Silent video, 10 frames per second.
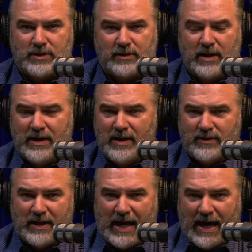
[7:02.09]
and
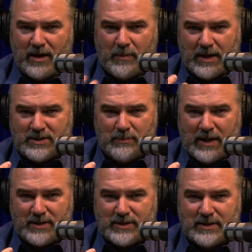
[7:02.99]
that atomize
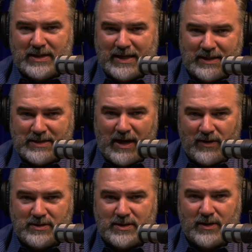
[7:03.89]
medicine, get it down
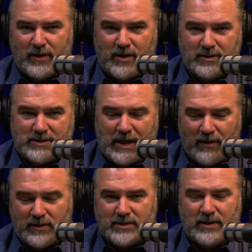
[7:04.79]
into the lungs,
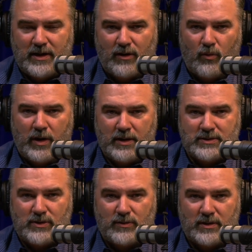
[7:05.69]
down into the airway,
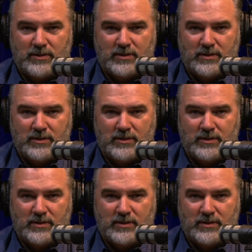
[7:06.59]
so that